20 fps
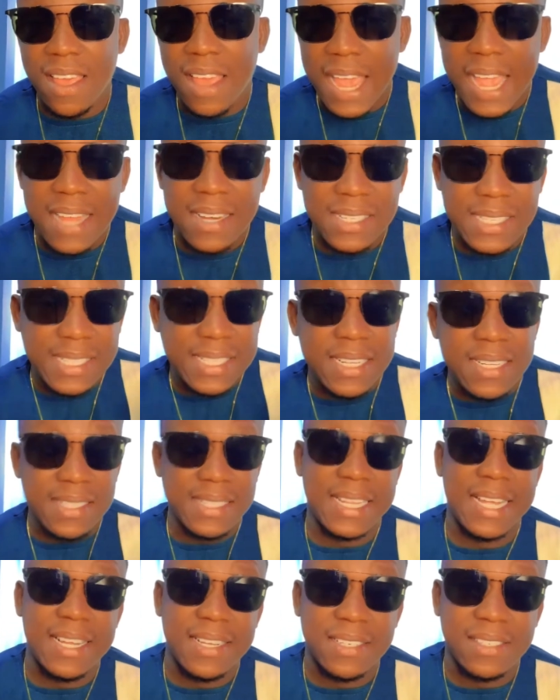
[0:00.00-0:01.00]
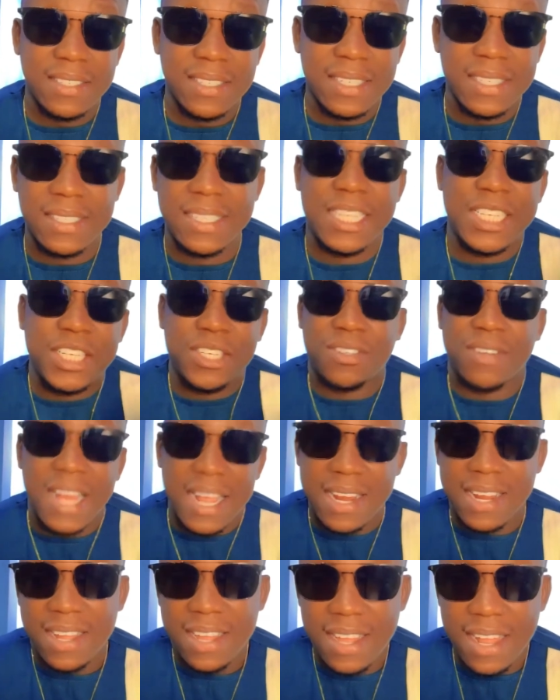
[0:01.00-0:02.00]
And since then, this
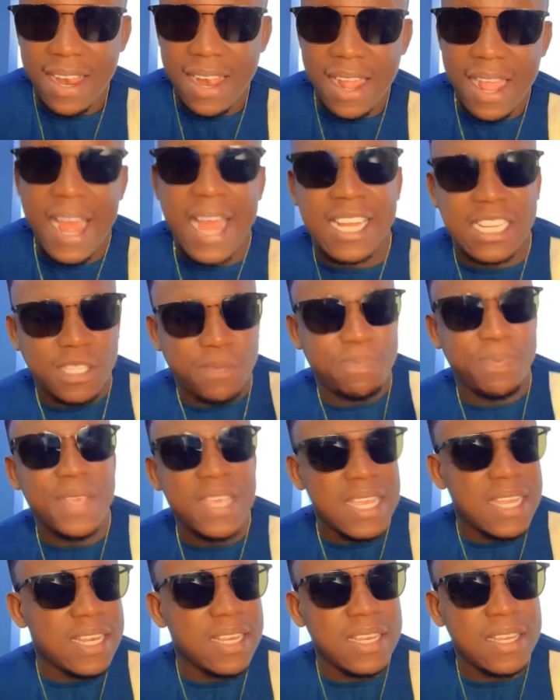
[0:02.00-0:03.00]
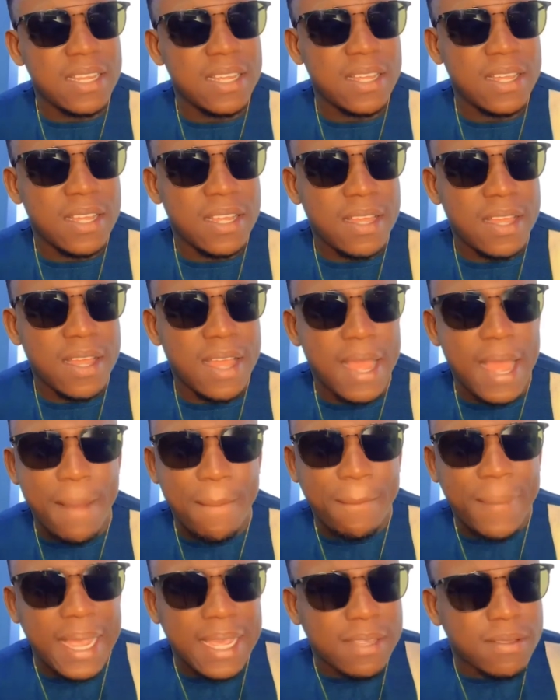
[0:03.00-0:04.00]
track has been
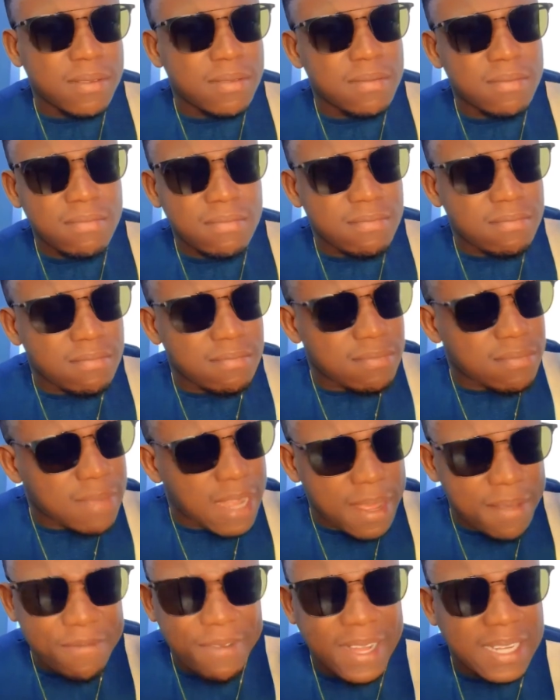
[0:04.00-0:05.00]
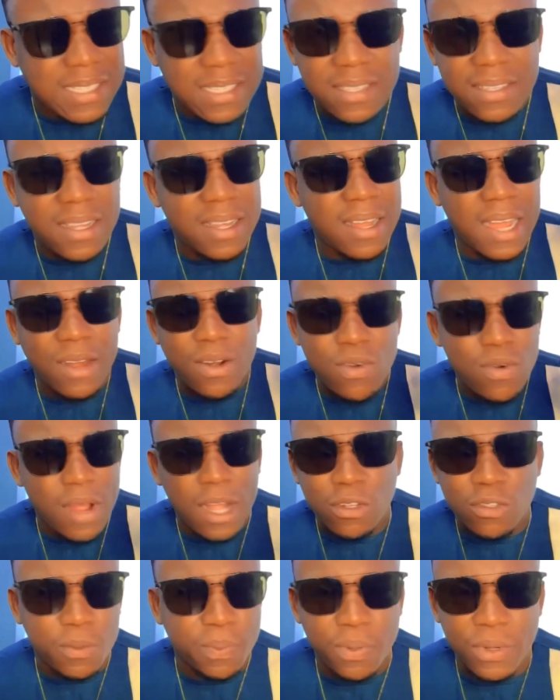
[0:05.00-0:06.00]
my... In fact, I don't know
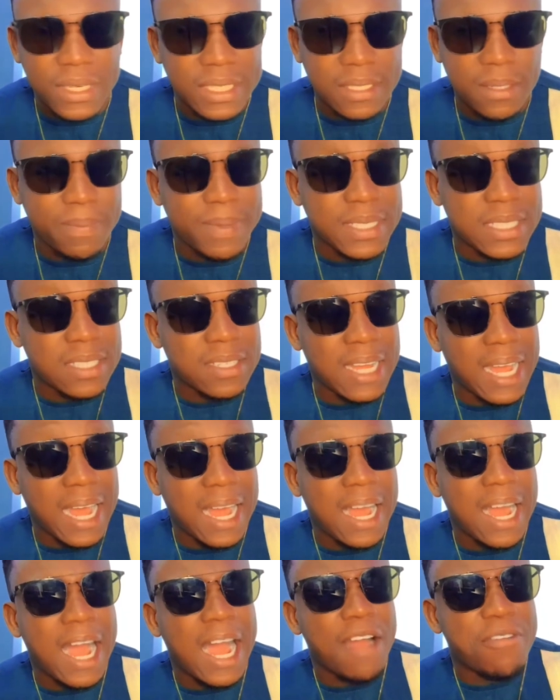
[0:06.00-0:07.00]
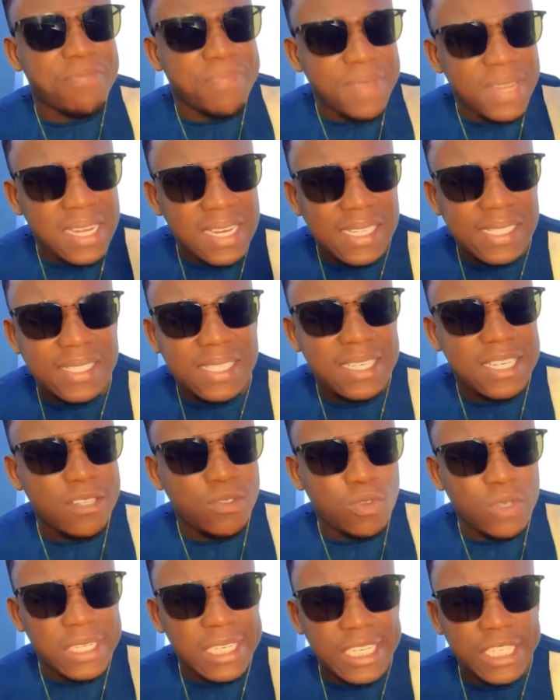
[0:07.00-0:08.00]
how to put it, but I've been listening
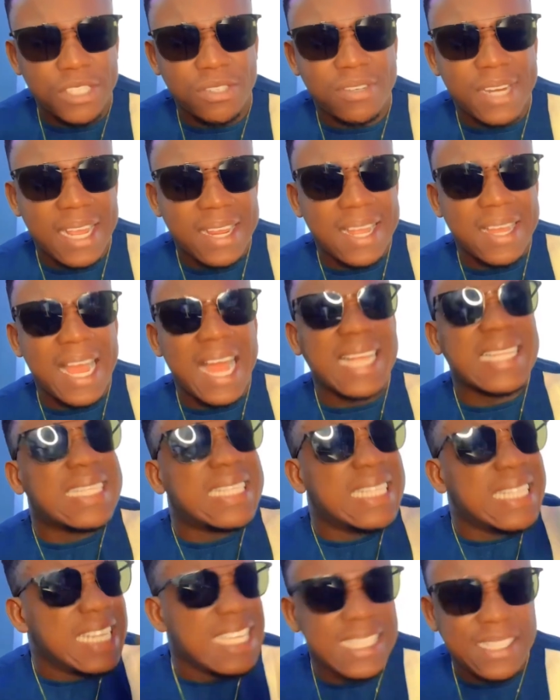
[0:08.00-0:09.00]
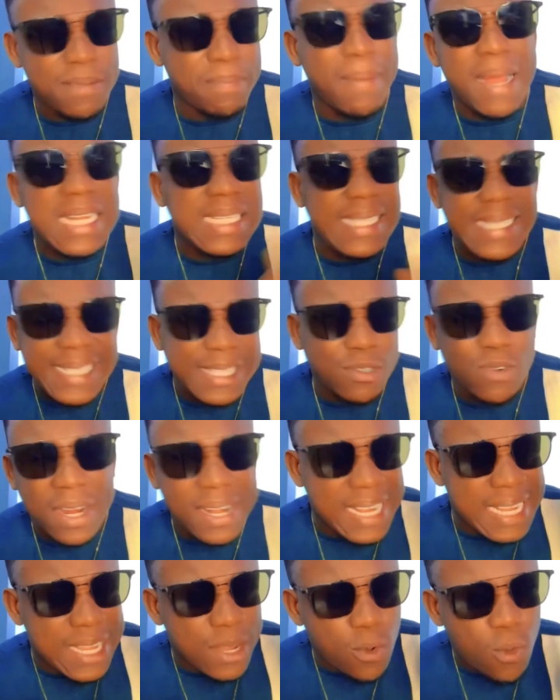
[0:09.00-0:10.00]
to this track at least
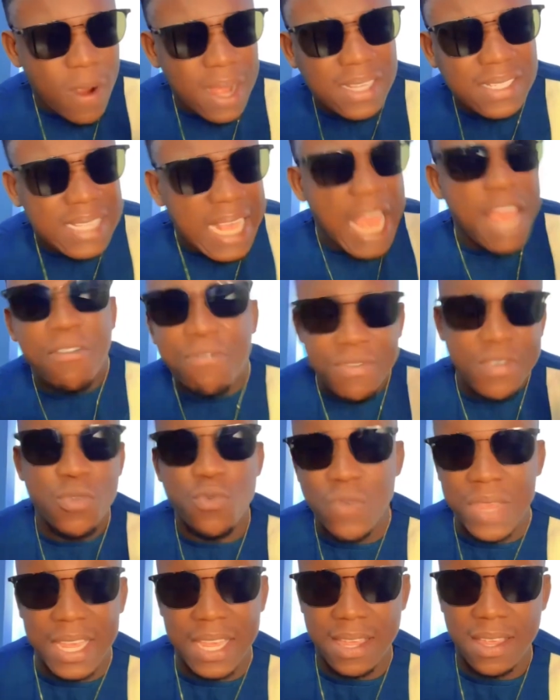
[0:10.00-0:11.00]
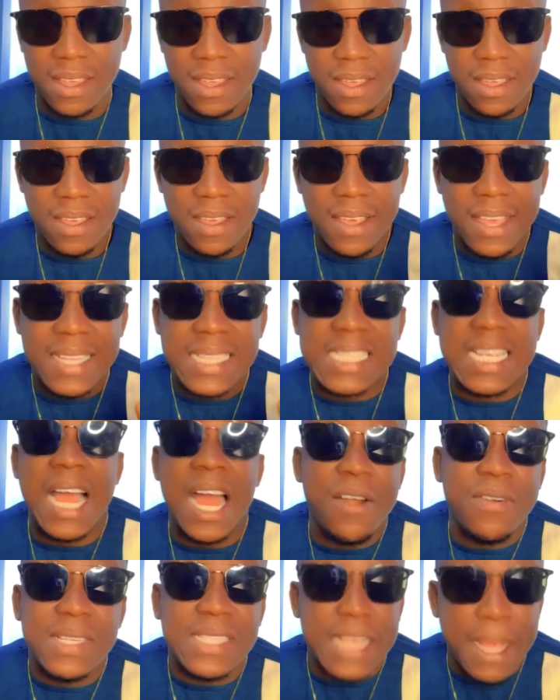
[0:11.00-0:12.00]
once every week. It
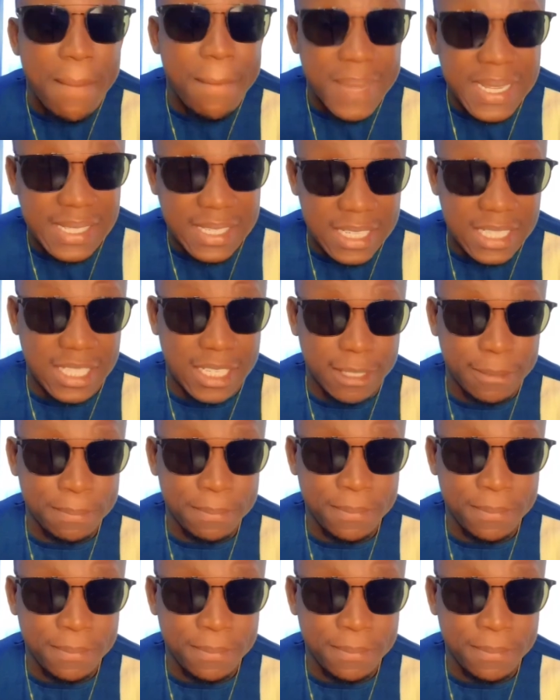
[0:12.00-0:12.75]
carries a message.